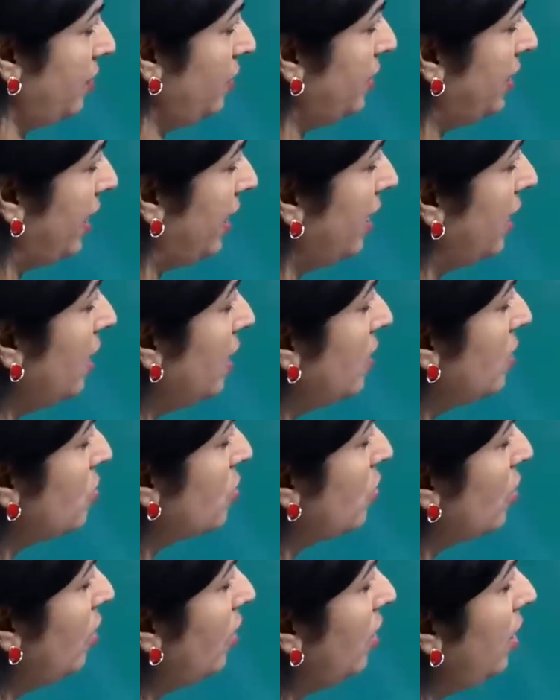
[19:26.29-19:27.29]
Okay,
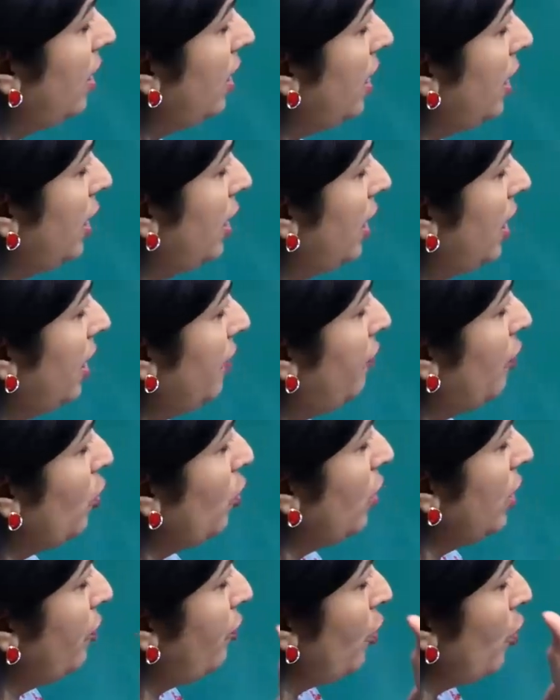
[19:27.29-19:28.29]
so if
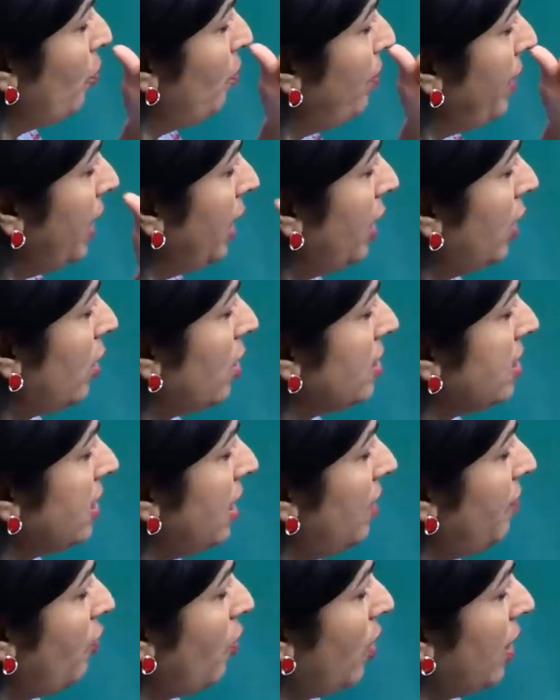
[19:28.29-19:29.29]
you be
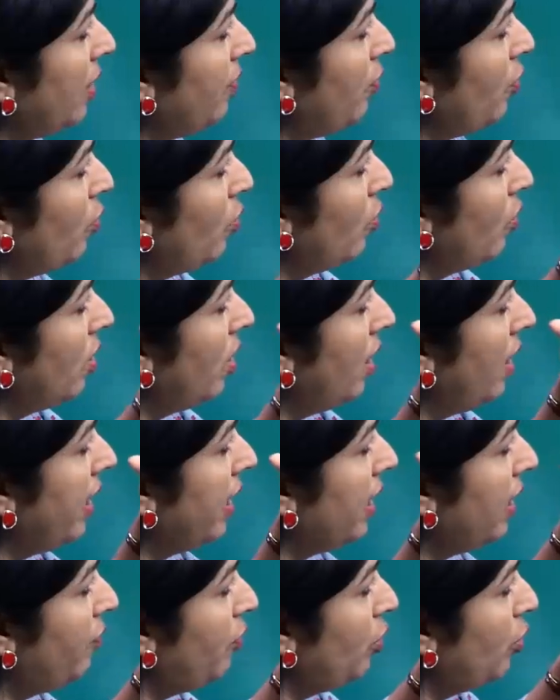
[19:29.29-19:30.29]
yourself, or if you
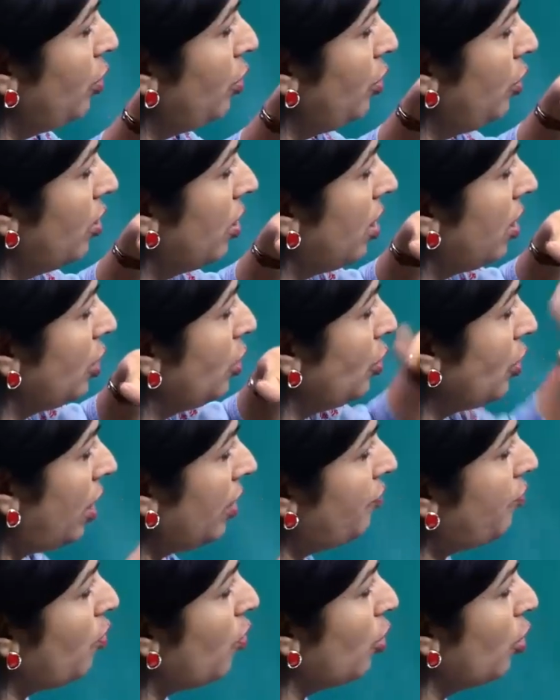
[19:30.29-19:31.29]
do
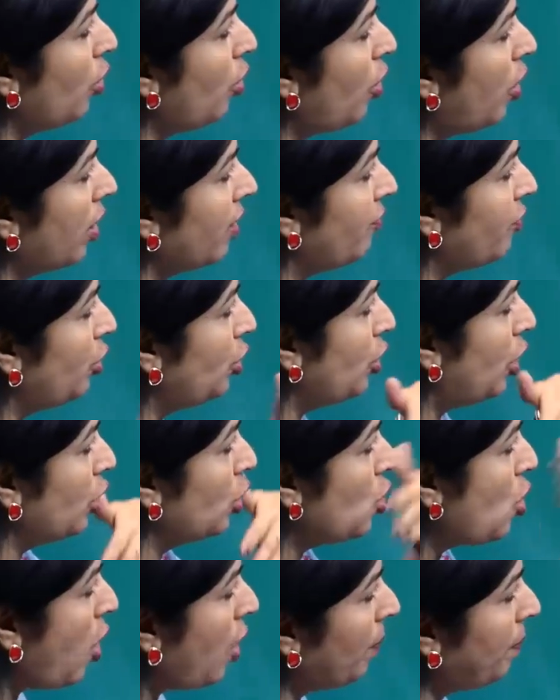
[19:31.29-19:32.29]
not follow, or if you do not
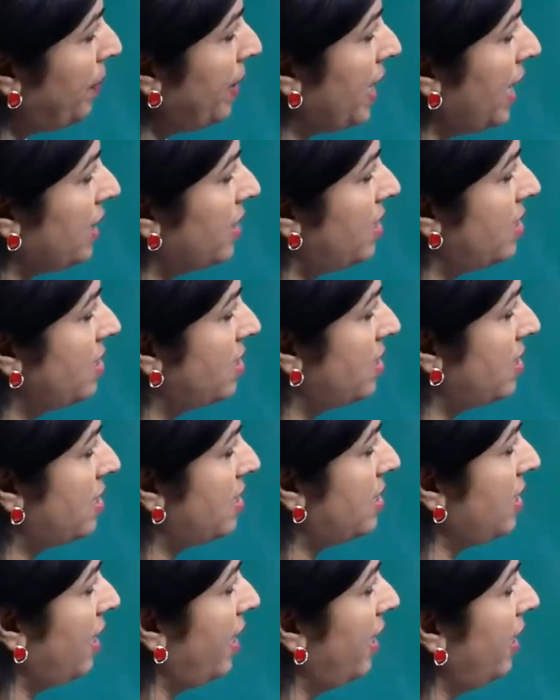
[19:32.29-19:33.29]
copy others'
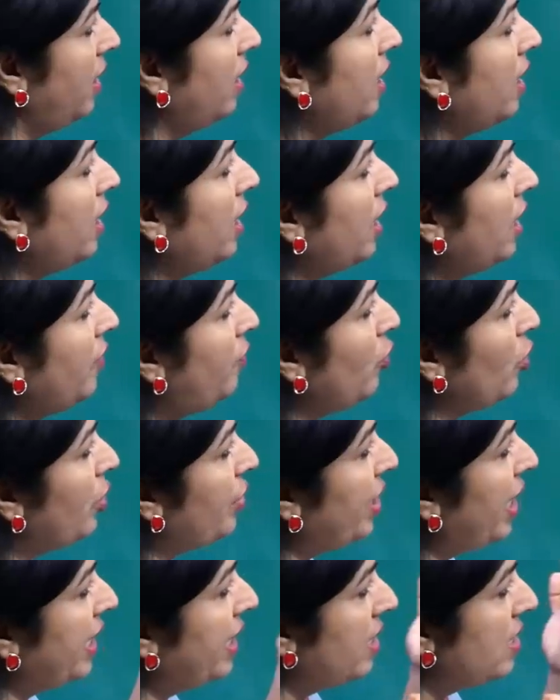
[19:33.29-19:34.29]
style, if you
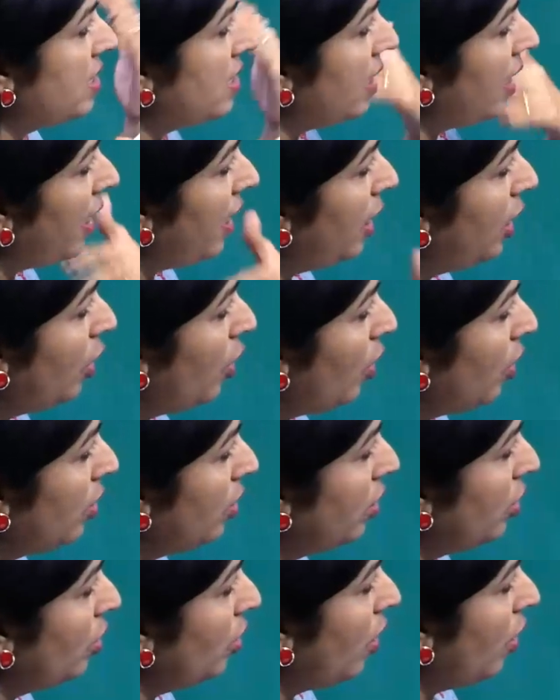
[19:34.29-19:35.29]
create a style
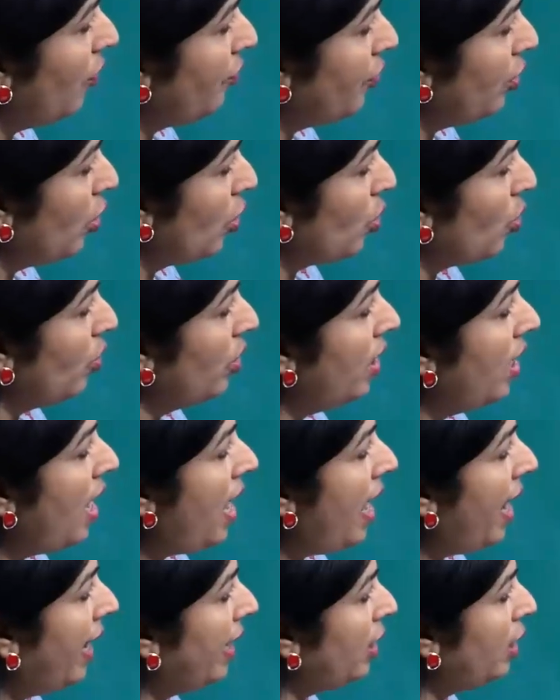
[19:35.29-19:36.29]
of your own,
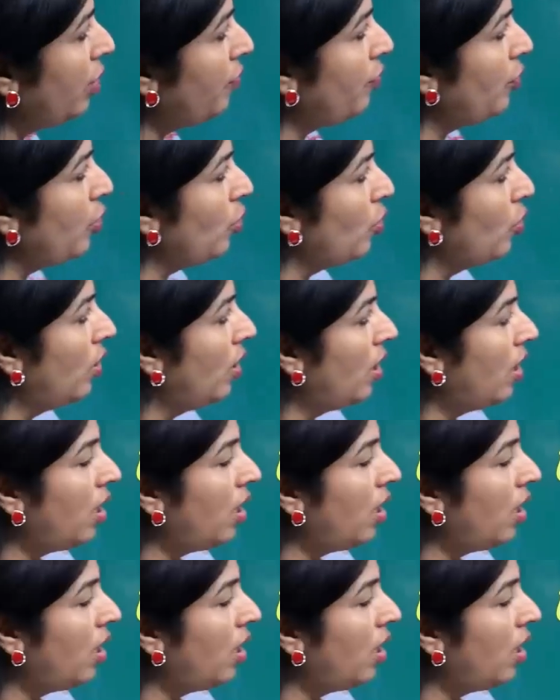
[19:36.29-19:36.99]
and if you